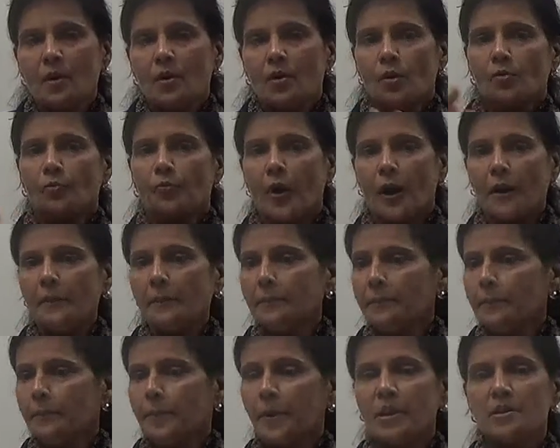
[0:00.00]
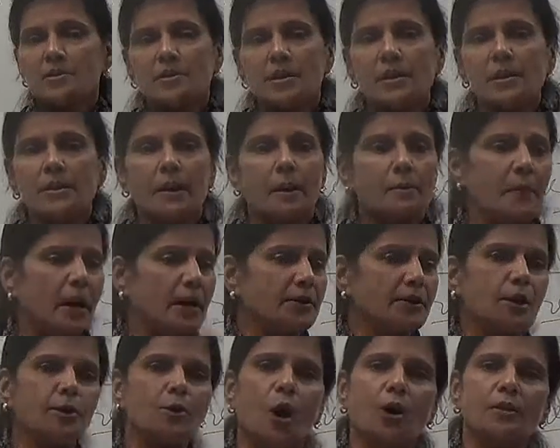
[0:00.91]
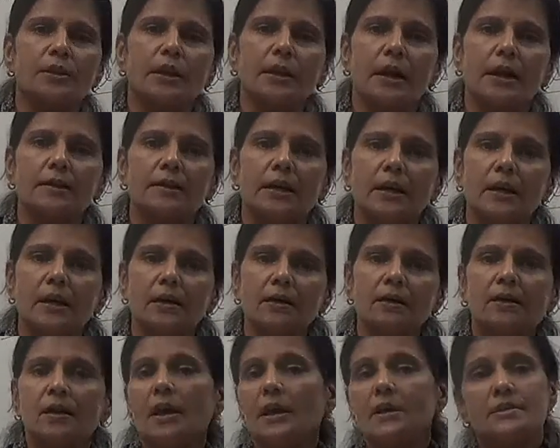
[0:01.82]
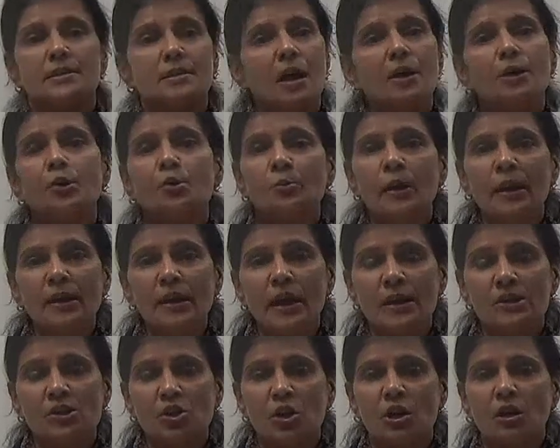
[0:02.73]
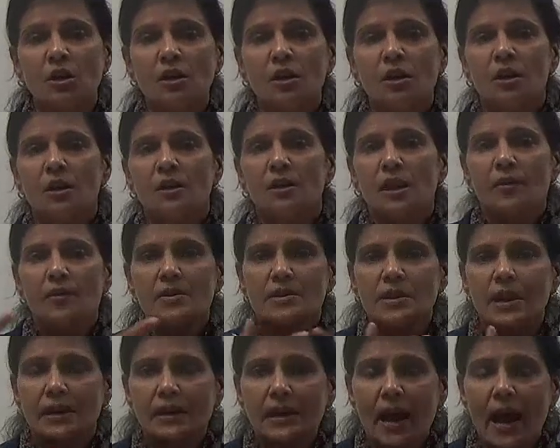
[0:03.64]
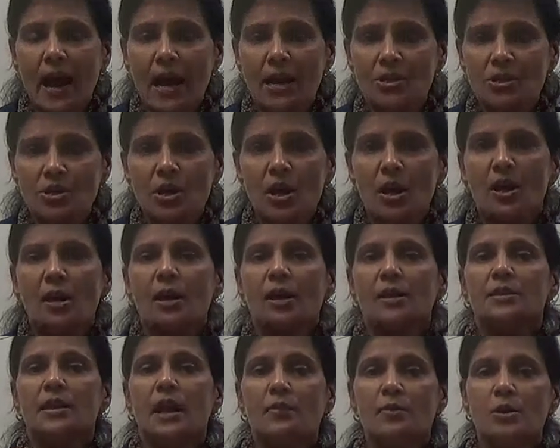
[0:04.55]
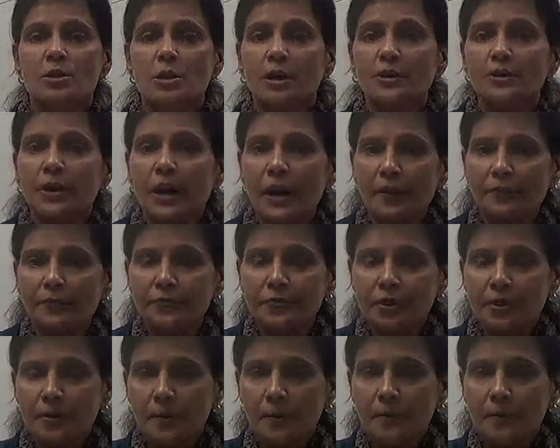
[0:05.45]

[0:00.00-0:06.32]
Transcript: One person commented on the other. It's a human nature. There was a clash. There was a drift.